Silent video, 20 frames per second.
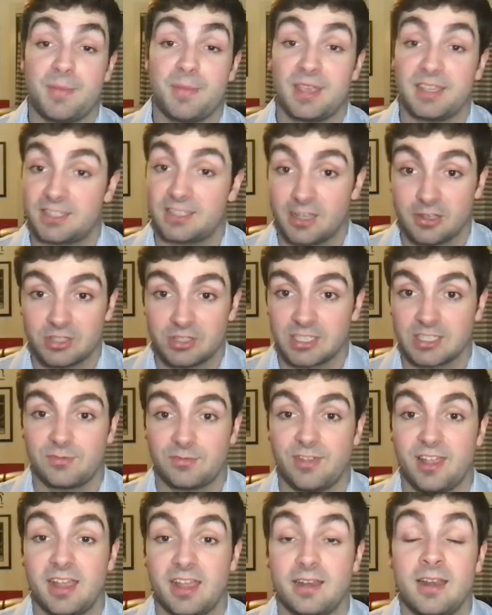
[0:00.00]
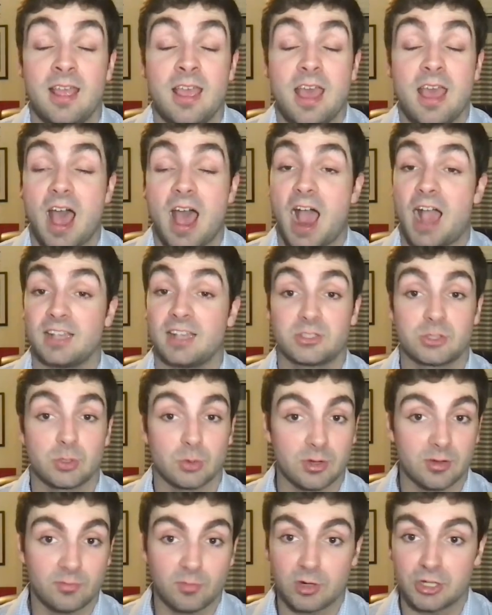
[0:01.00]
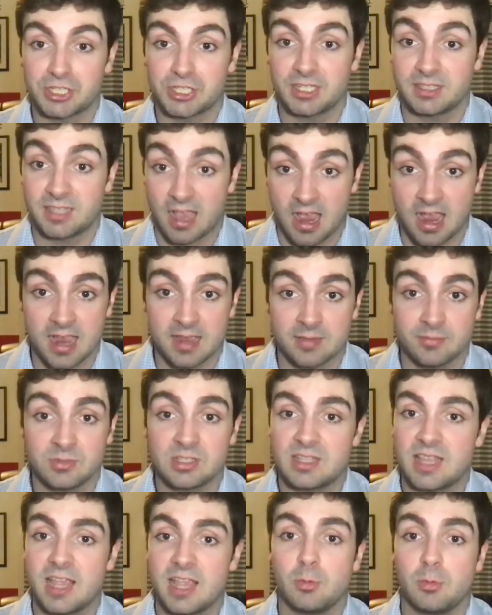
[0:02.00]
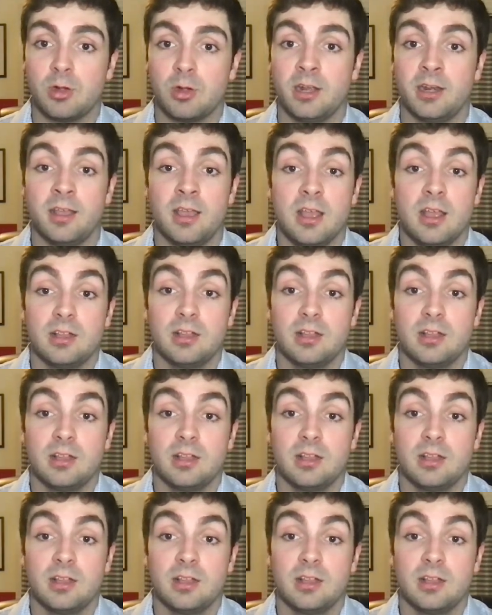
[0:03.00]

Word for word: a Celtics fan. I sort of wish at times they would